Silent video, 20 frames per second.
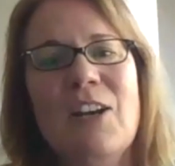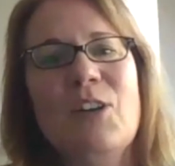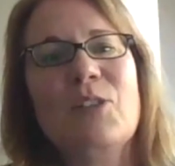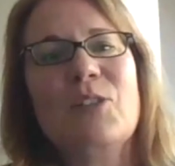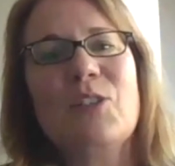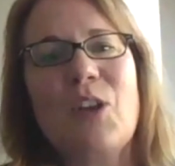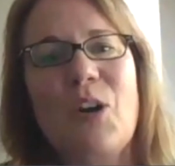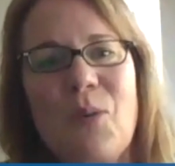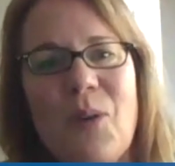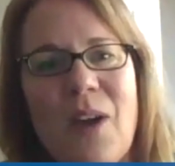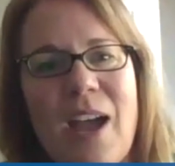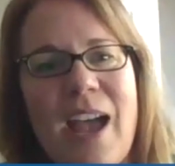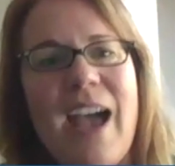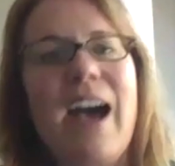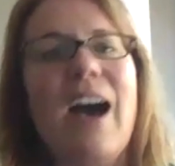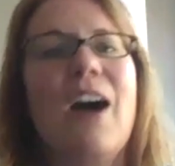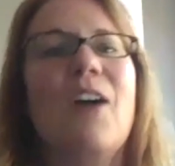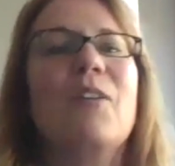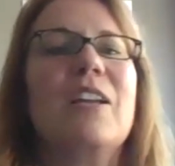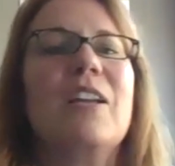So
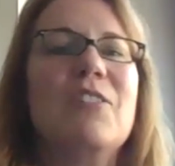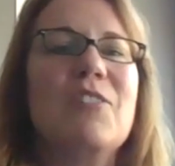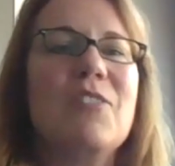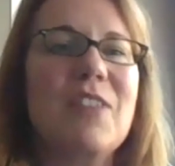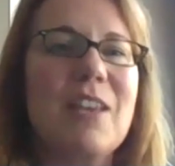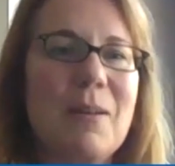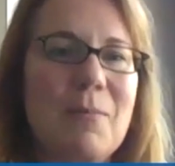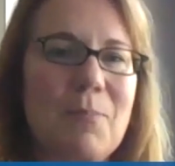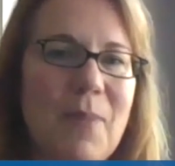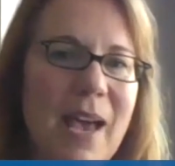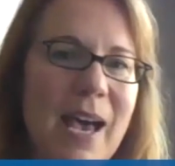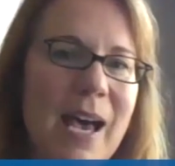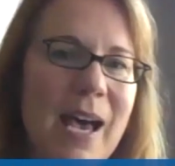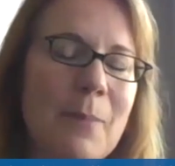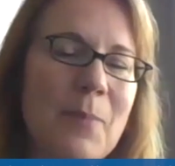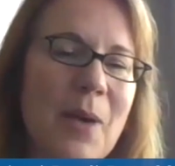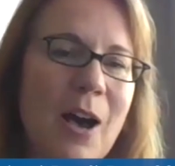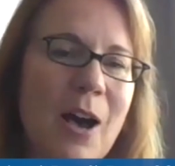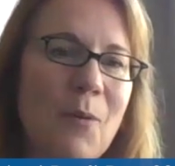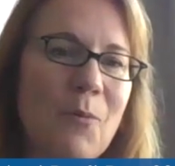how can you then
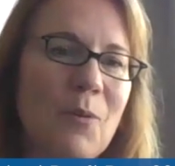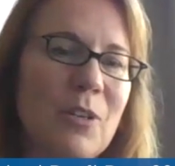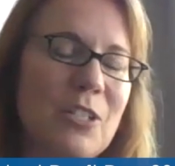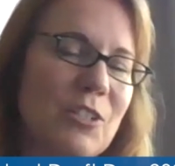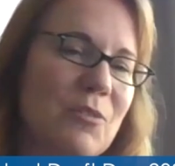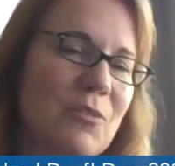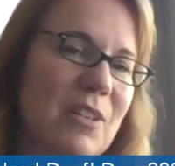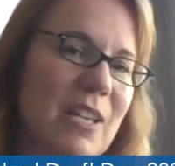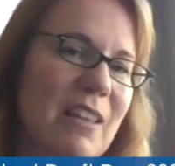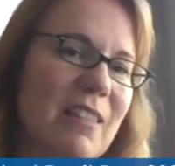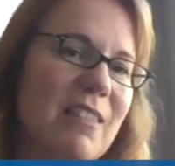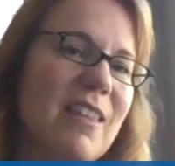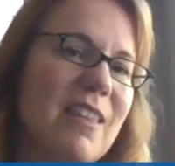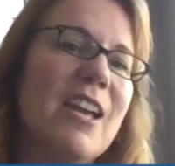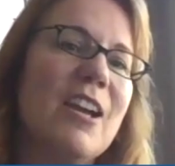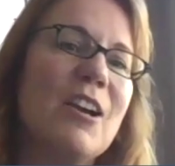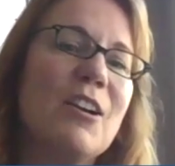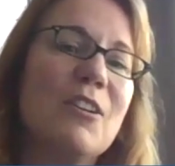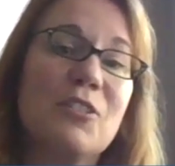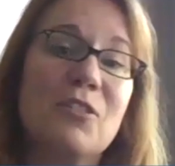map out what you need
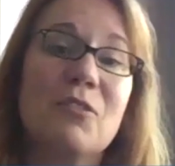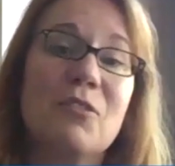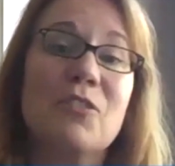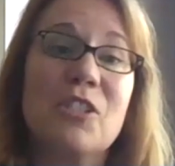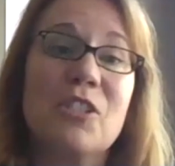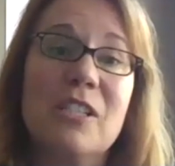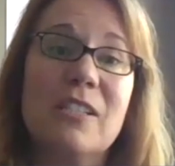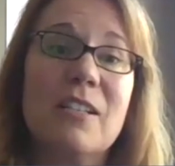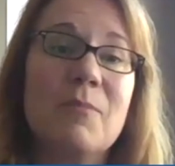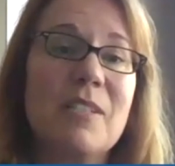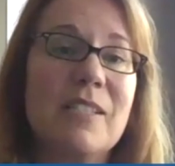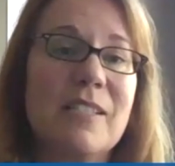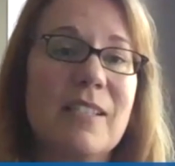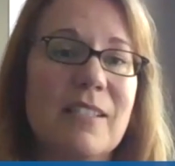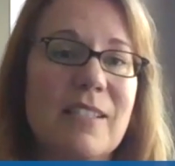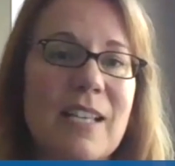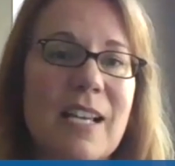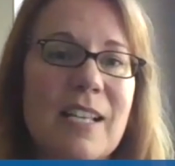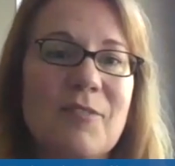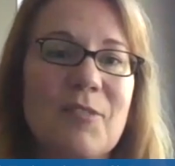there so she's going to be
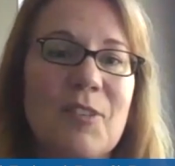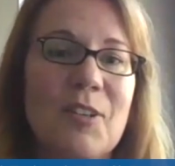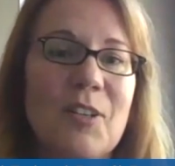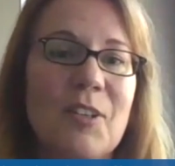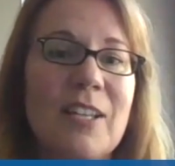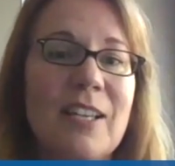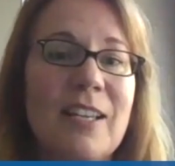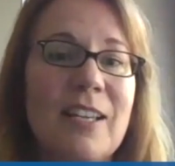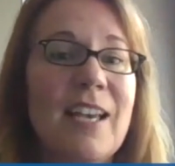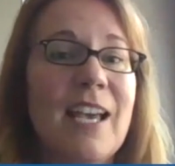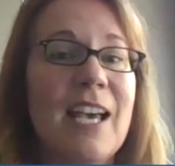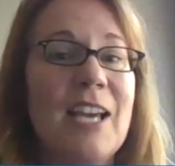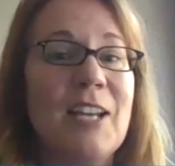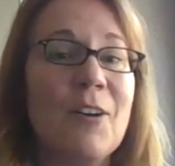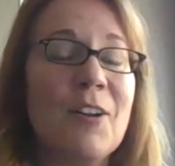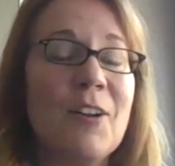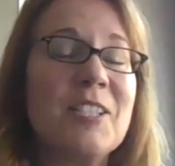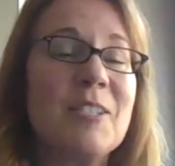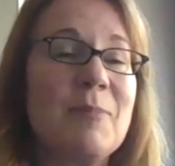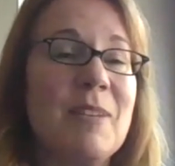successful? And
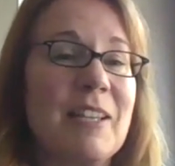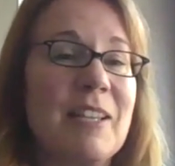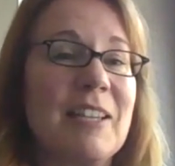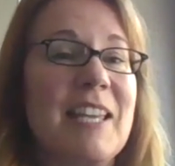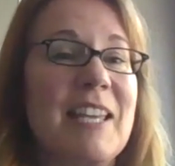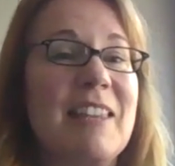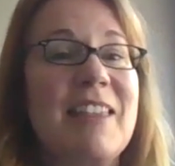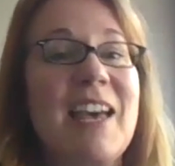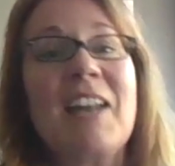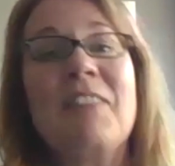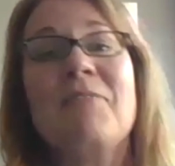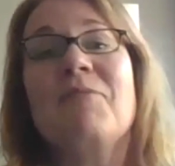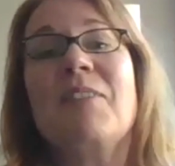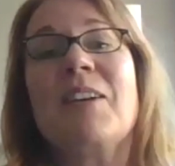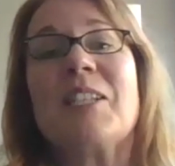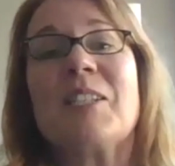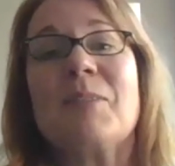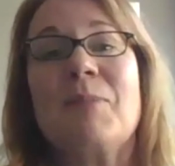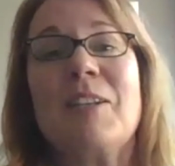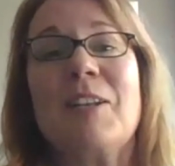ultimately, that
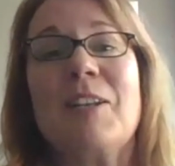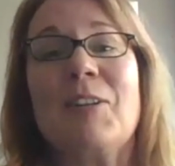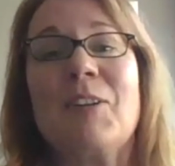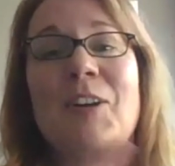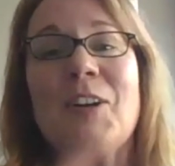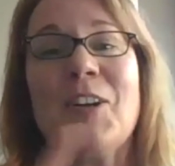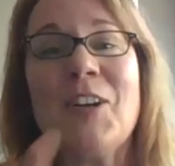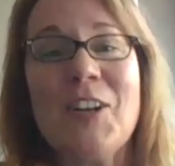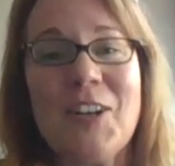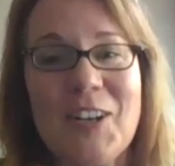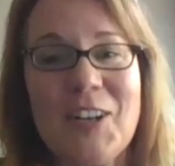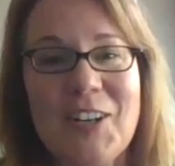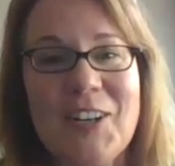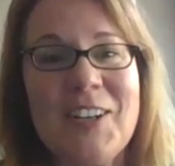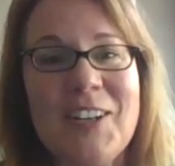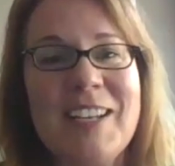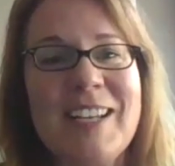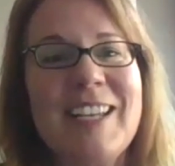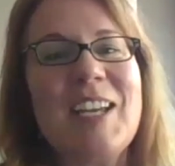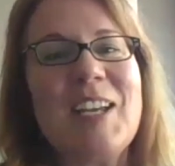investment in her
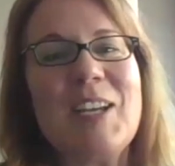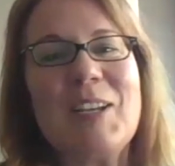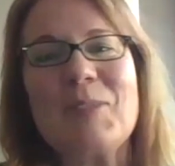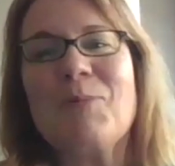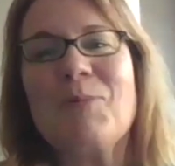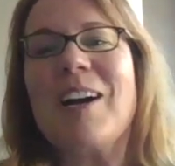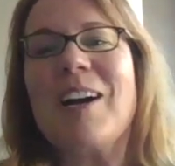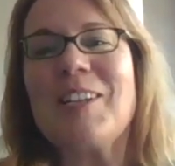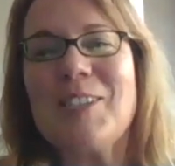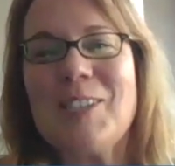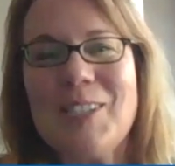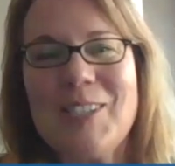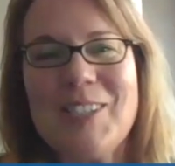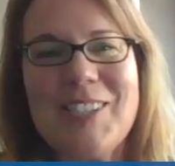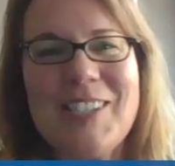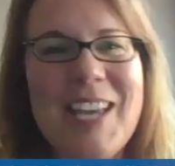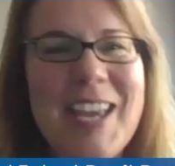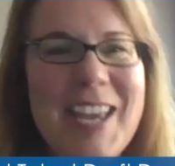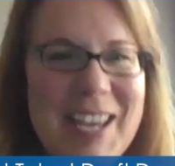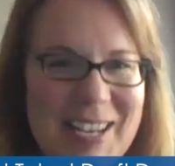is she's
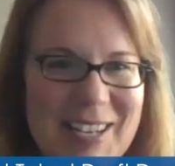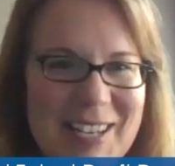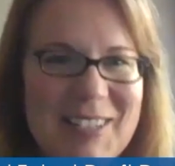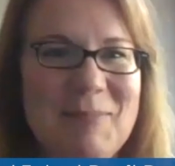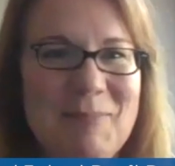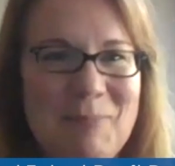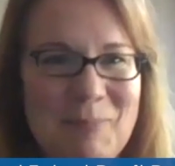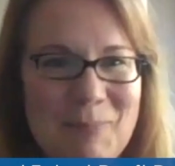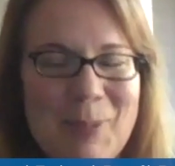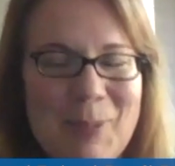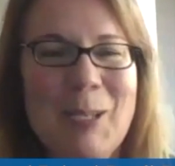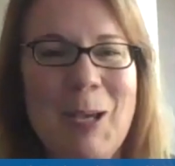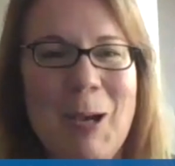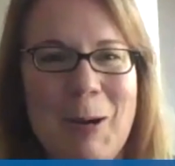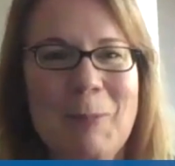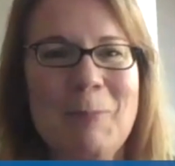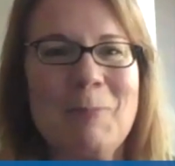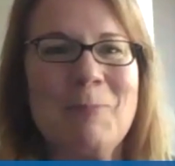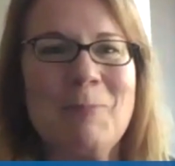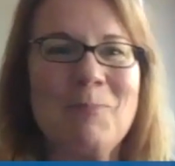staying.
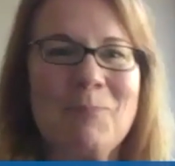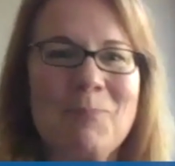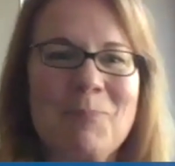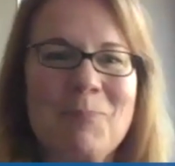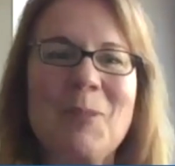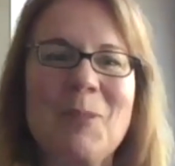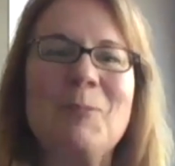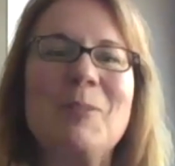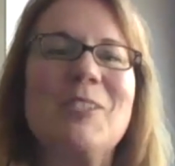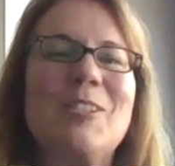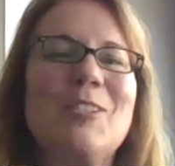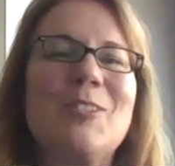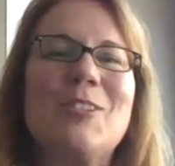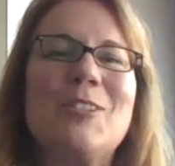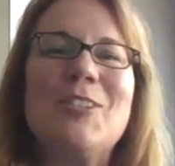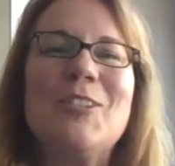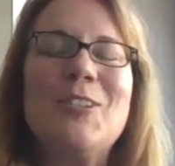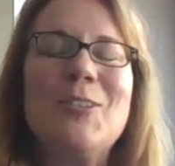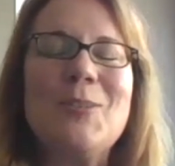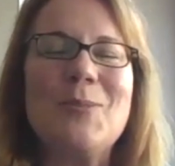So, which is
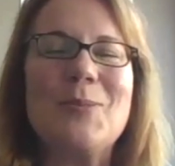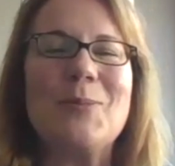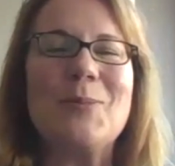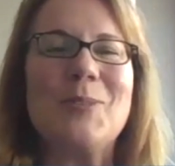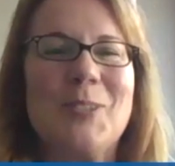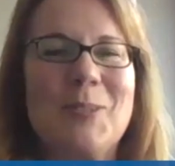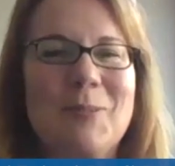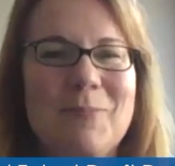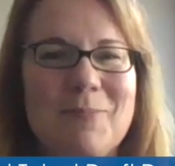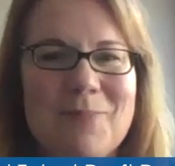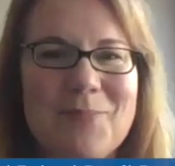huge.